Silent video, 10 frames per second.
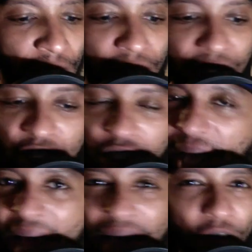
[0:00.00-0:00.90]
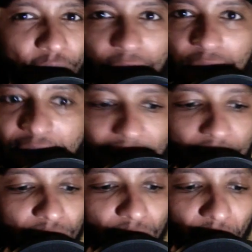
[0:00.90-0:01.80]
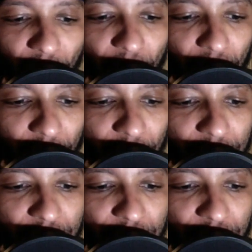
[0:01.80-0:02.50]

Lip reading: The jack fell down early,